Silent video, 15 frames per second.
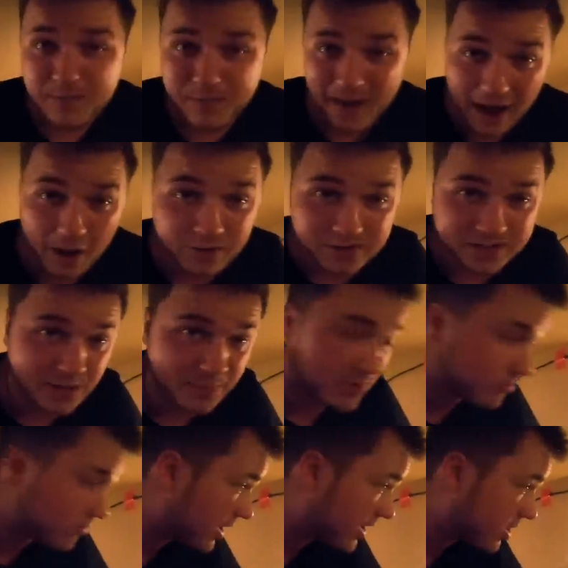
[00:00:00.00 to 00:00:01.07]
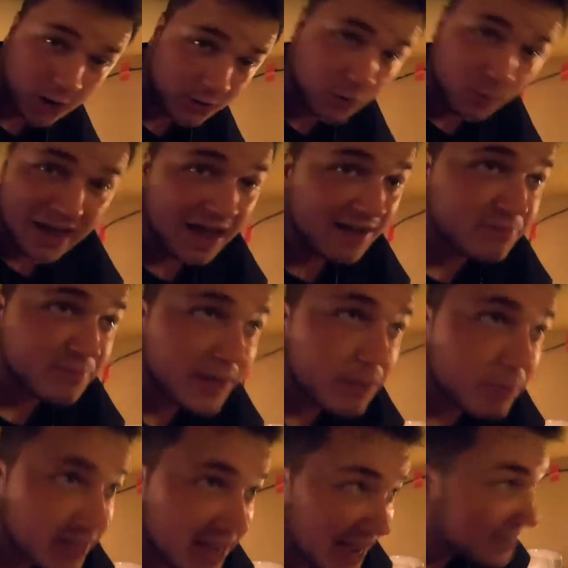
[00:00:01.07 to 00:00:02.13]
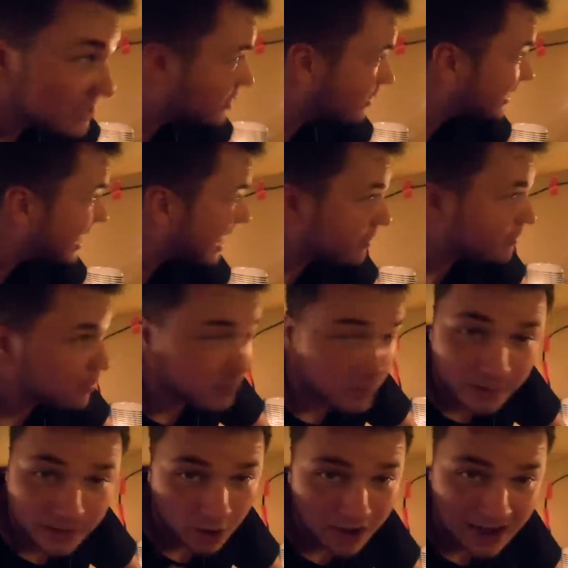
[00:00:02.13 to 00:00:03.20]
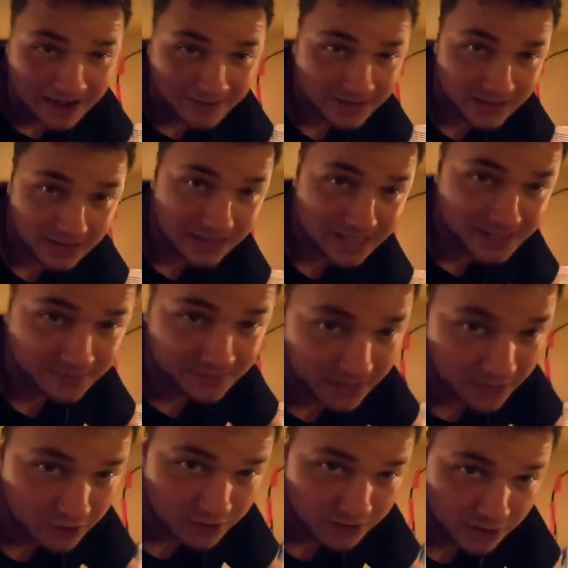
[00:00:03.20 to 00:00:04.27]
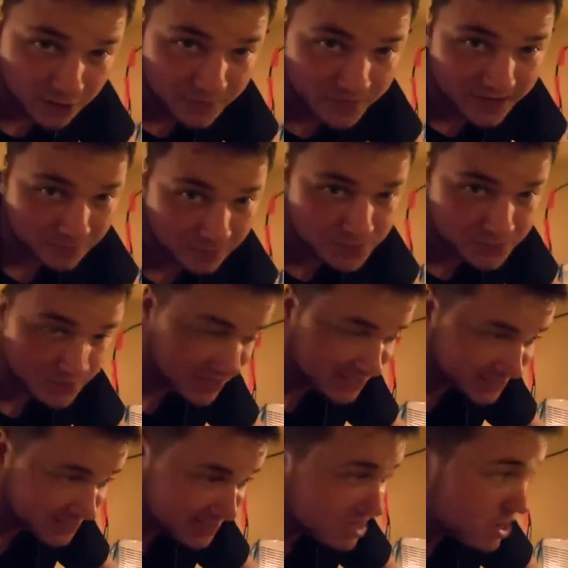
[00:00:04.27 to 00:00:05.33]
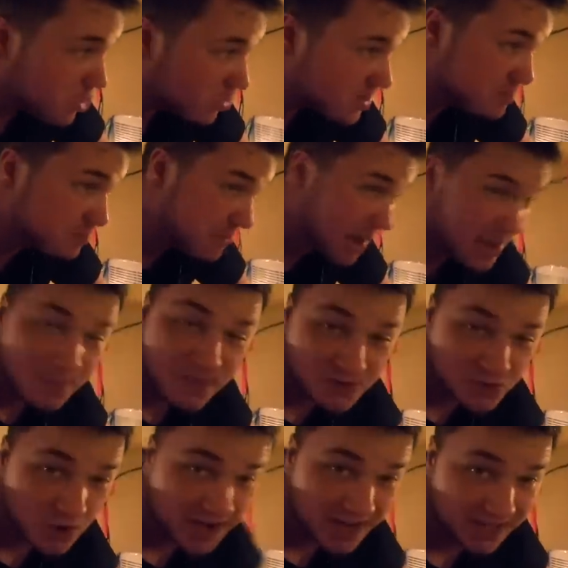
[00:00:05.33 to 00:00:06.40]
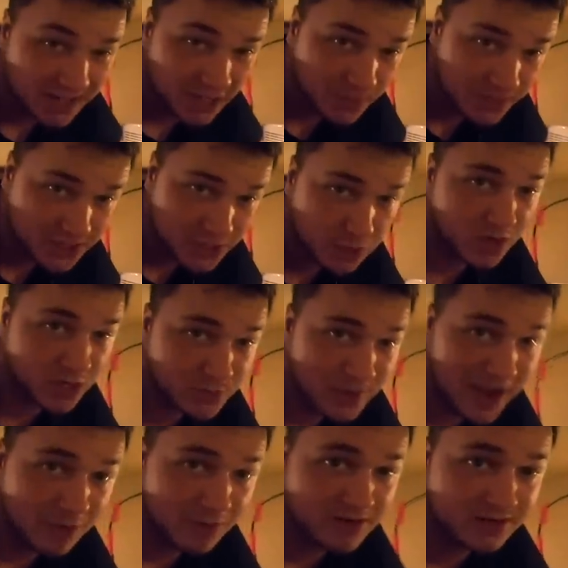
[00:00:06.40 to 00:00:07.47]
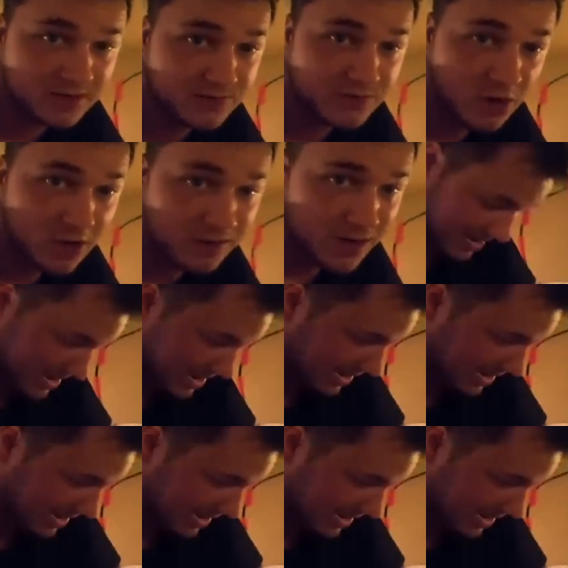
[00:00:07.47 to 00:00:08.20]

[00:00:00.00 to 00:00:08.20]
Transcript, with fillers: Power is up and running, although we haven't been able to catch it on camera, but we are having the lights flicker a little bit, which means we might be drawing a little bit too much power to this vault.